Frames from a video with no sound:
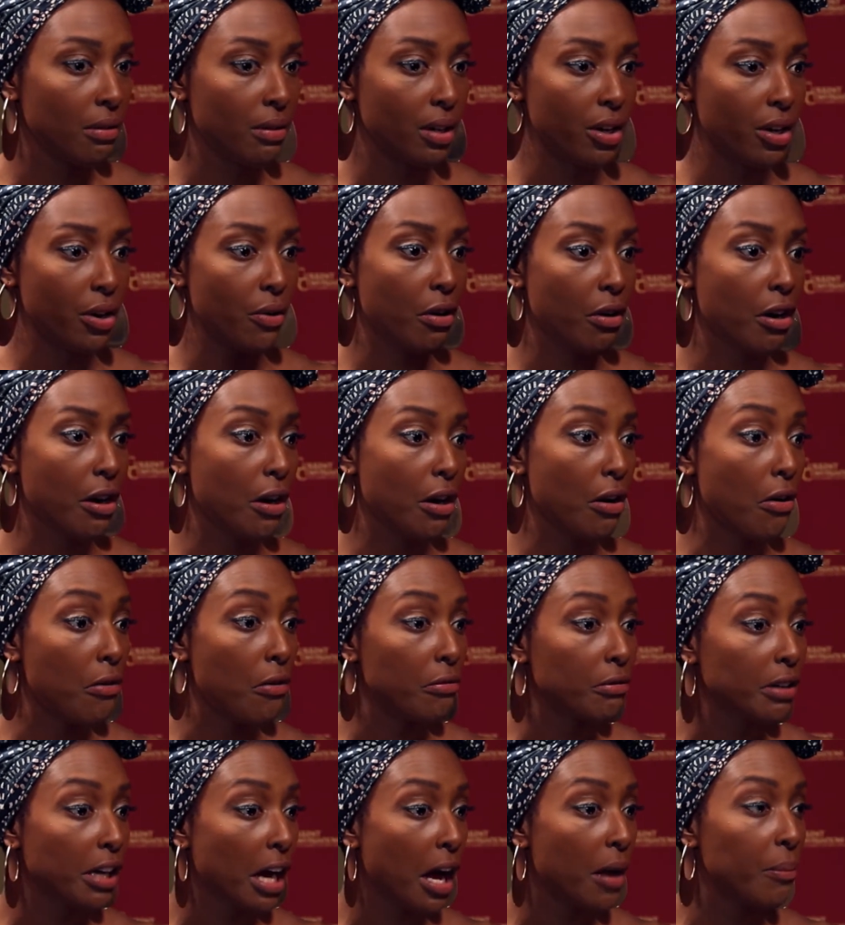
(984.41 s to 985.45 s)
her
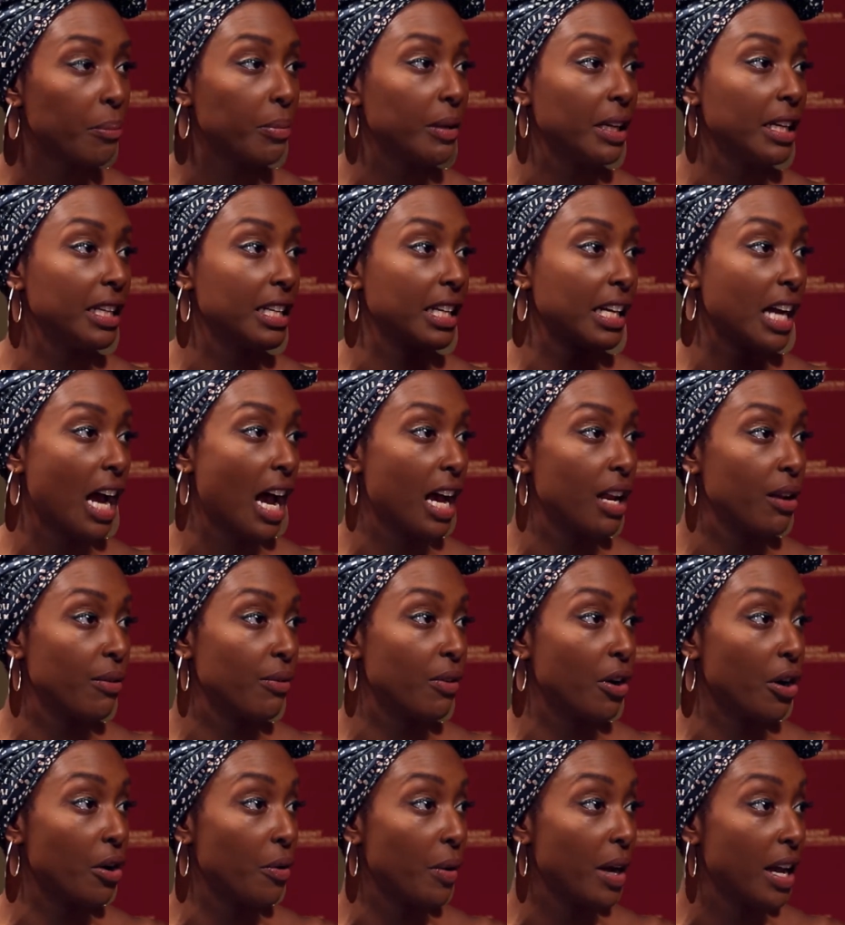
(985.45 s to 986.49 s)
own company to kind of
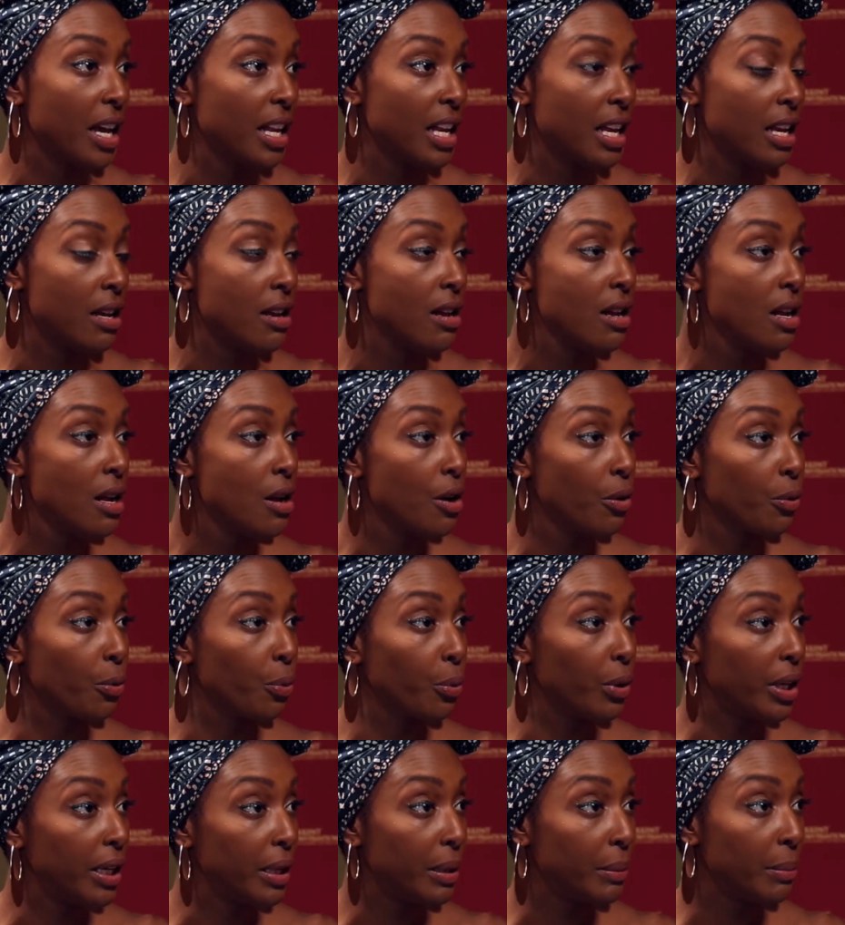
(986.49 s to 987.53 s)
go in and
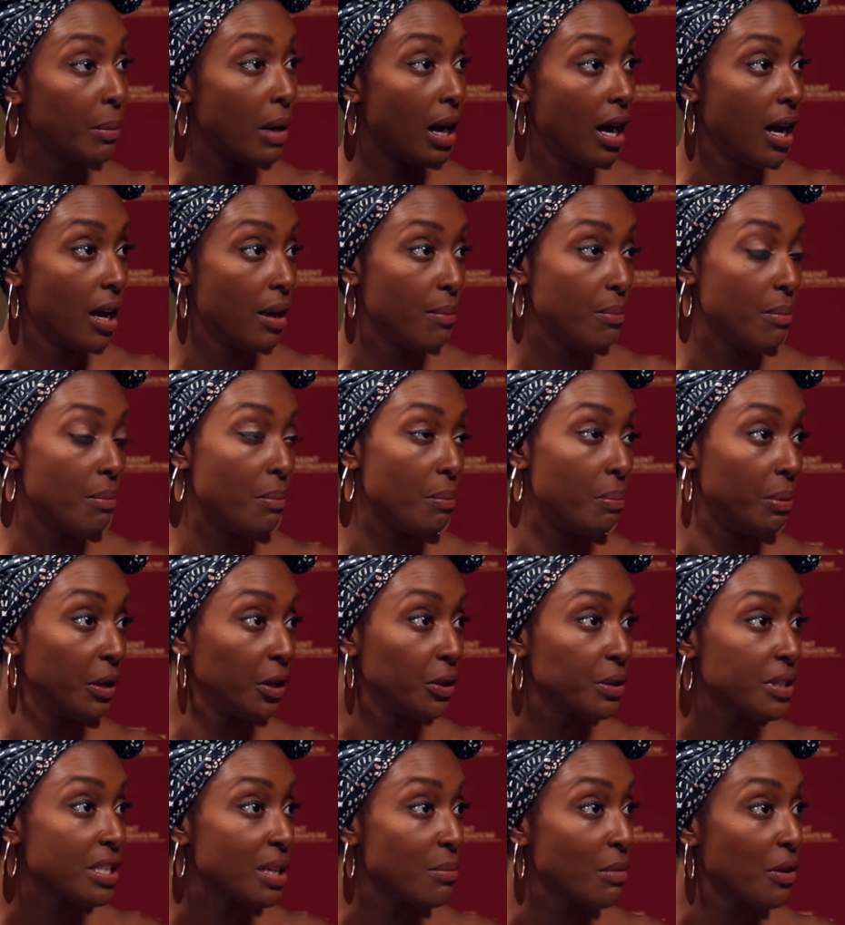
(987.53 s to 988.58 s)

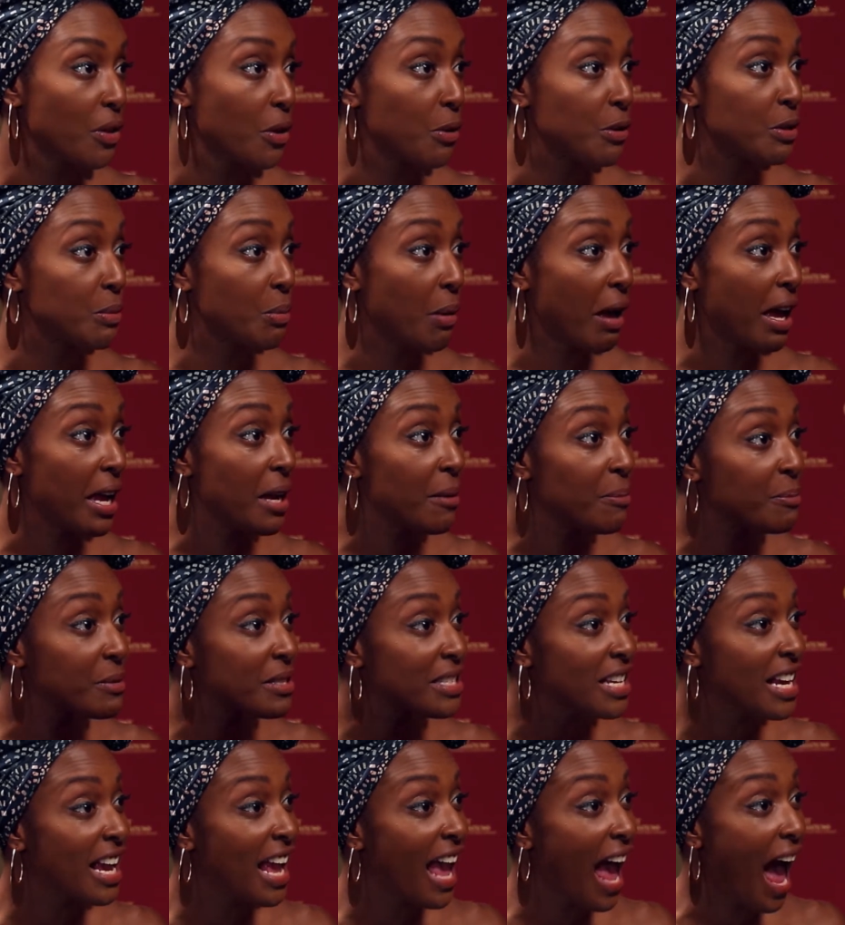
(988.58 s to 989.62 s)
rebuild some of those pipes.